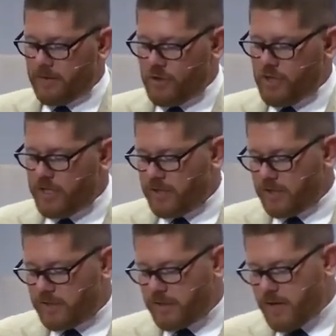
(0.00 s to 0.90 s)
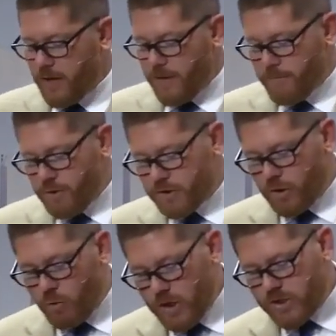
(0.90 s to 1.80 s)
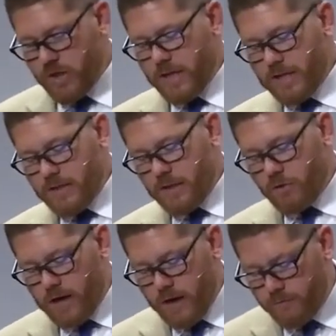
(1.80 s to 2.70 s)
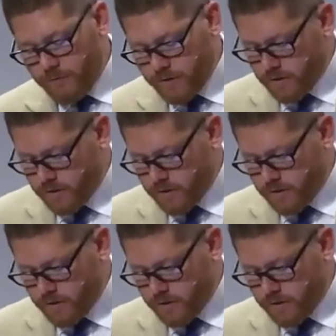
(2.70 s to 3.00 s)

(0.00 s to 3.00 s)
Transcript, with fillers: Jesus puts a question again to the crowd in verse